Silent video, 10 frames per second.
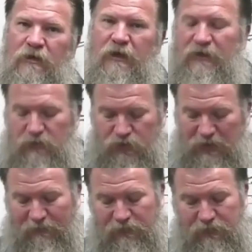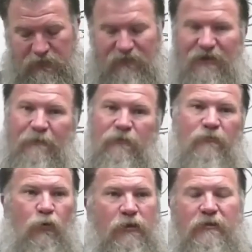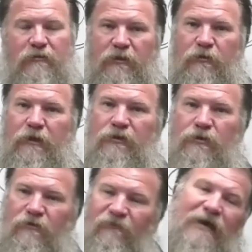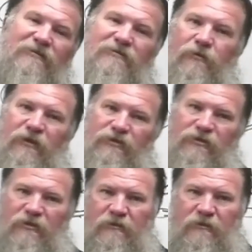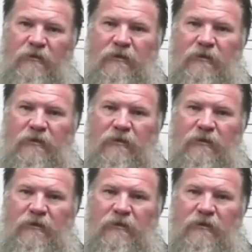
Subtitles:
And it's going to travel through these fibers from one end to the other, and your devices on each end